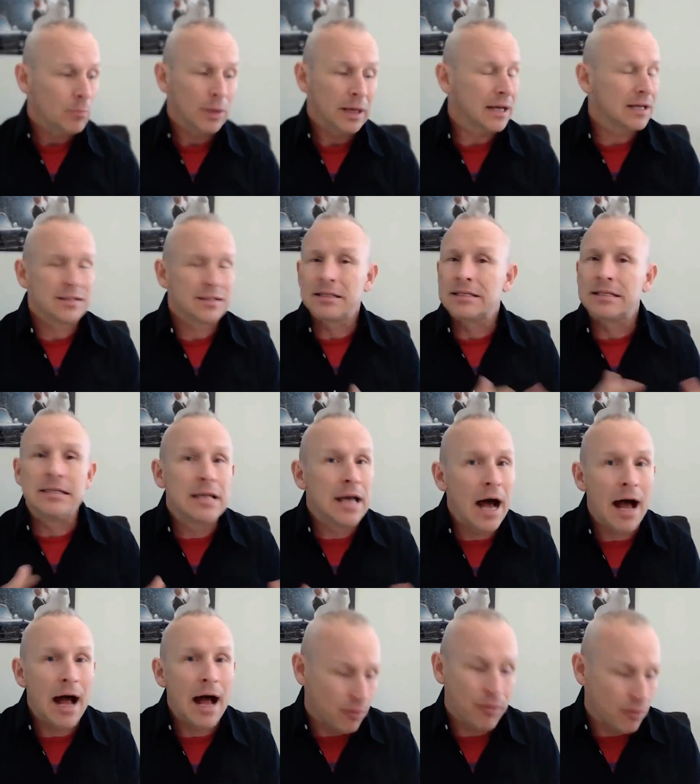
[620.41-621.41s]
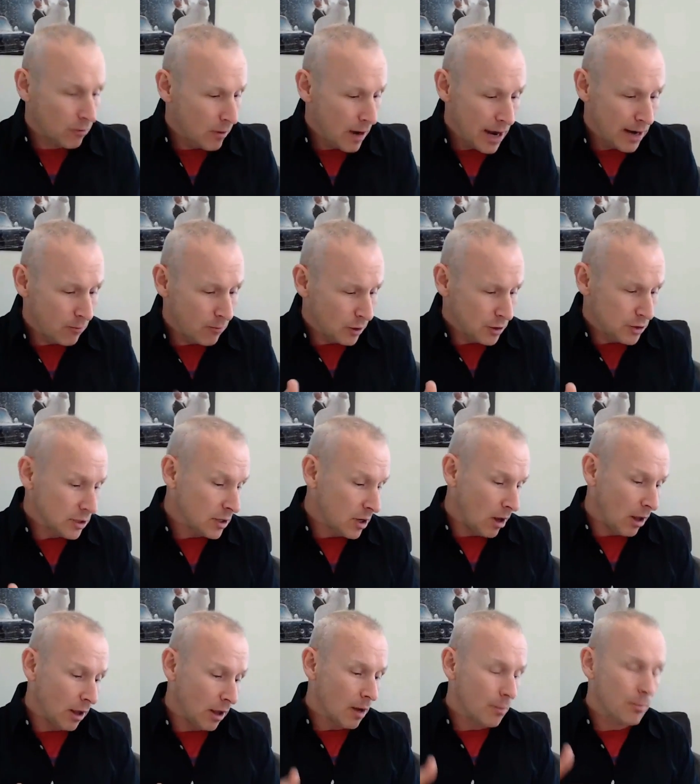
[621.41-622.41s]
because it's not the right, what'd you
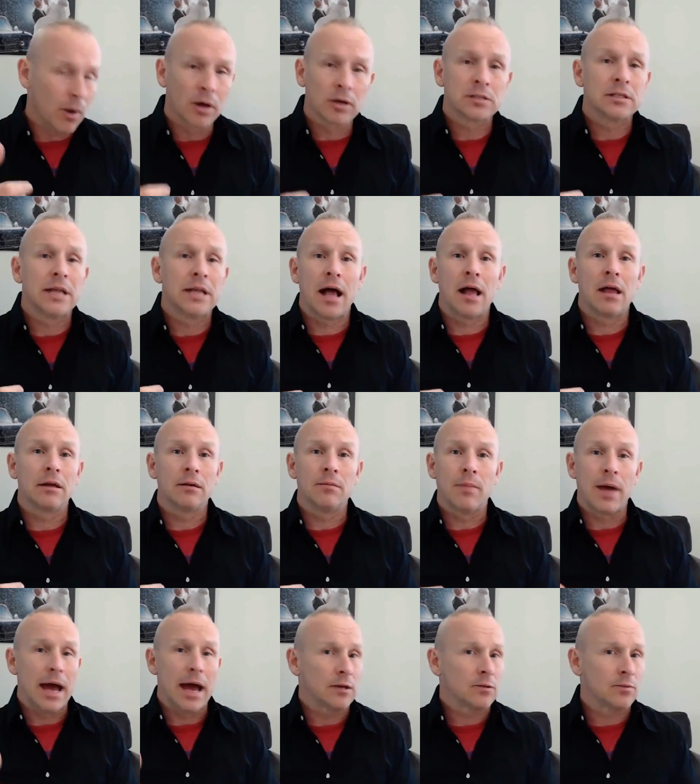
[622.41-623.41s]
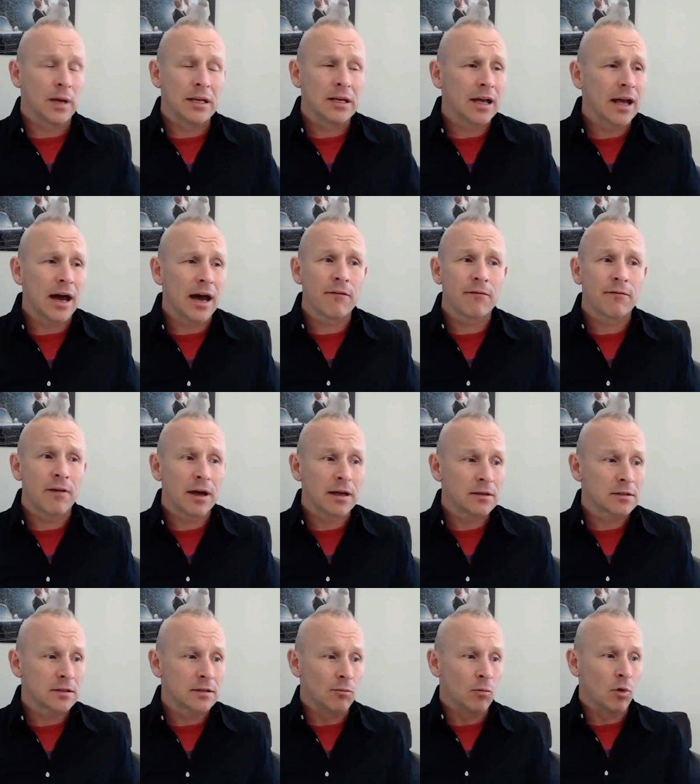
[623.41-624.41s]
call it, a personality match, man. You got to
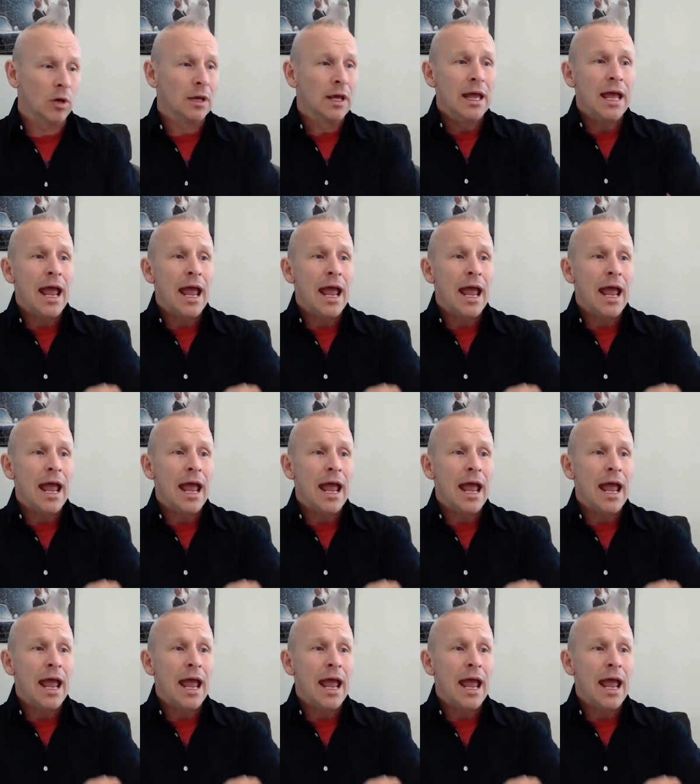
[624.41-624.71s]
find someone,